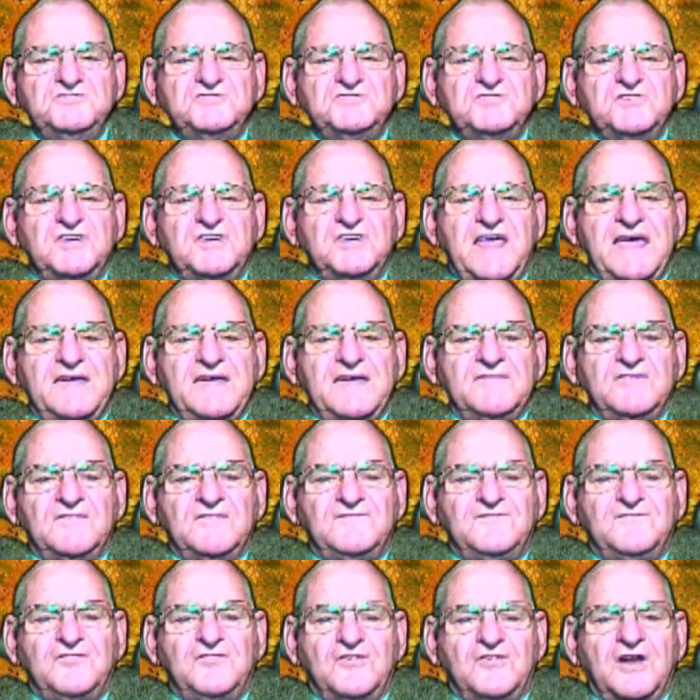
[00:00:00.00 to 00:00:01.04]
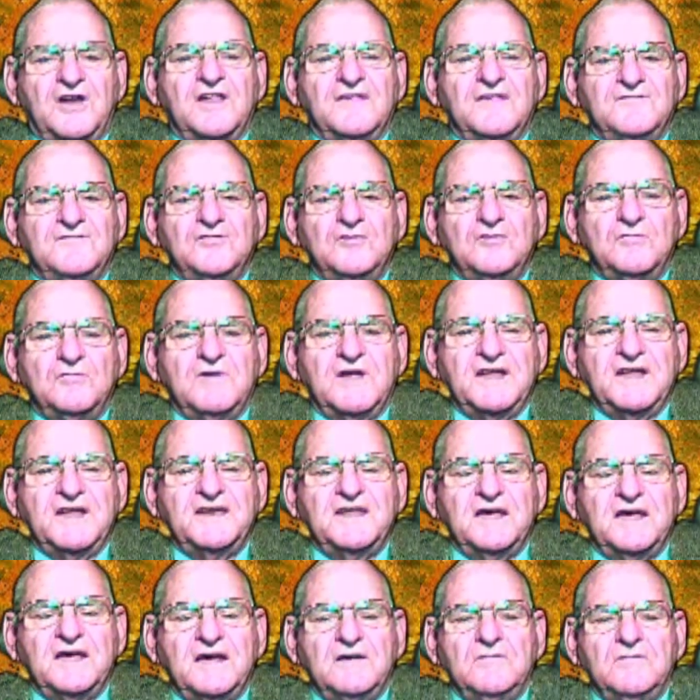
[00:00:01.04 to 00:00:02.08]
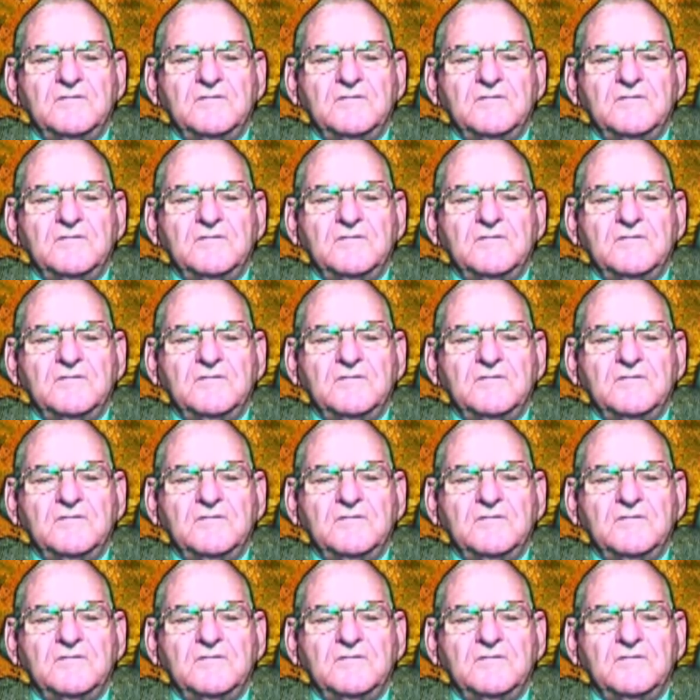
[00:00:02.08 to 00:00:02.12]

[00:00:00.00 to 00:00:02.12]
should have in front of you right now.